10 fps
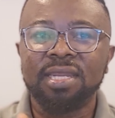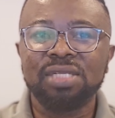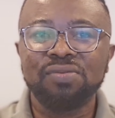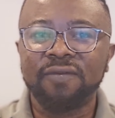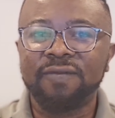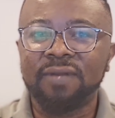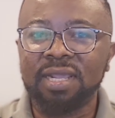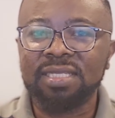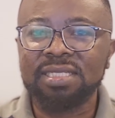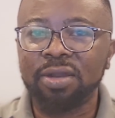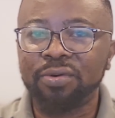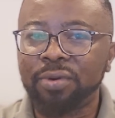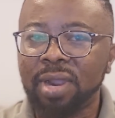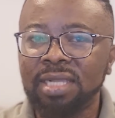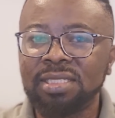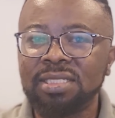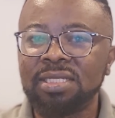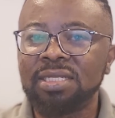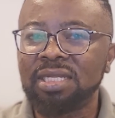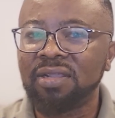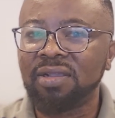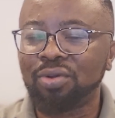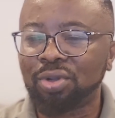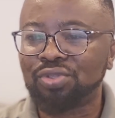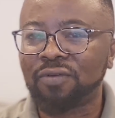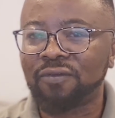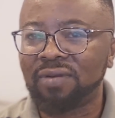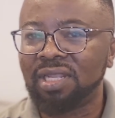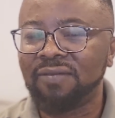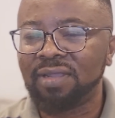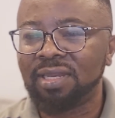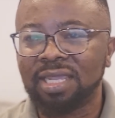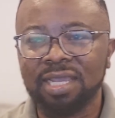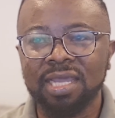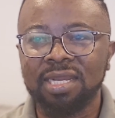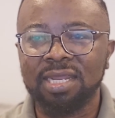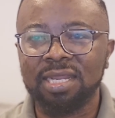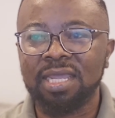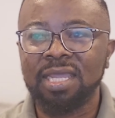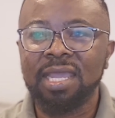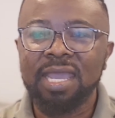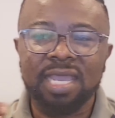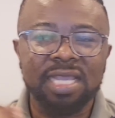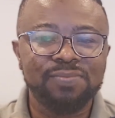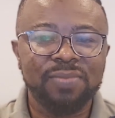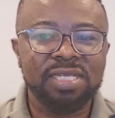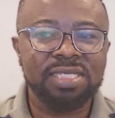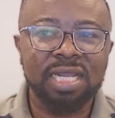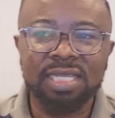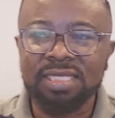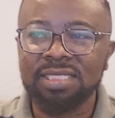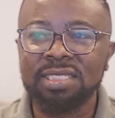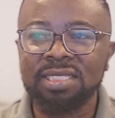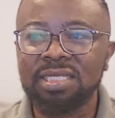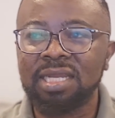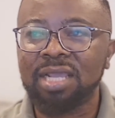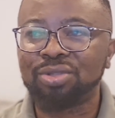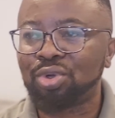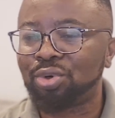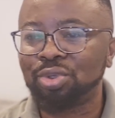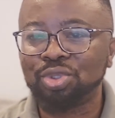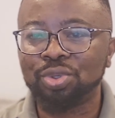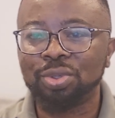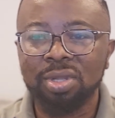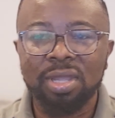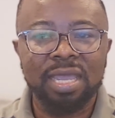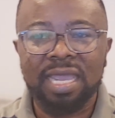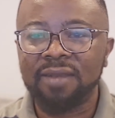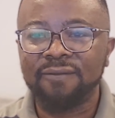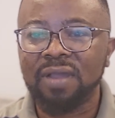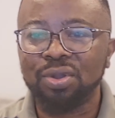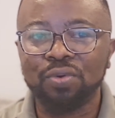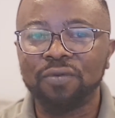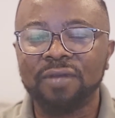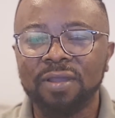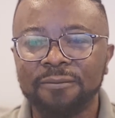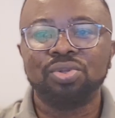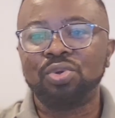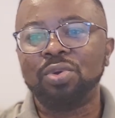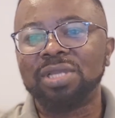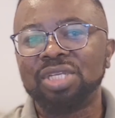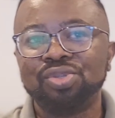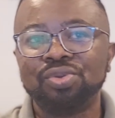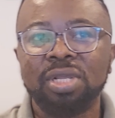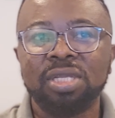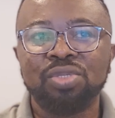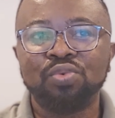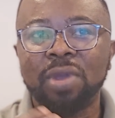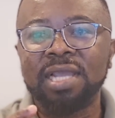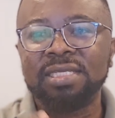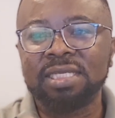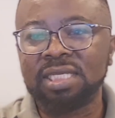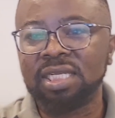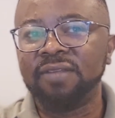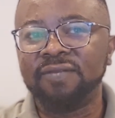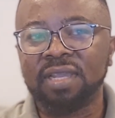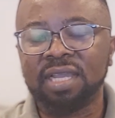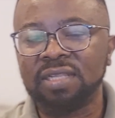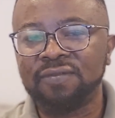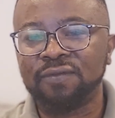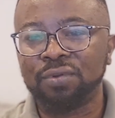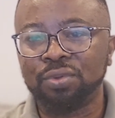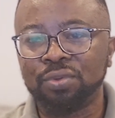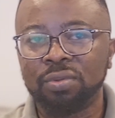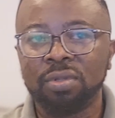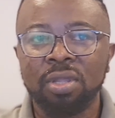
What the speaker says: This reflects the rising cost of living in Canada, especially in cities like Toronto and Vancouver. So as a student, why is this significant for you?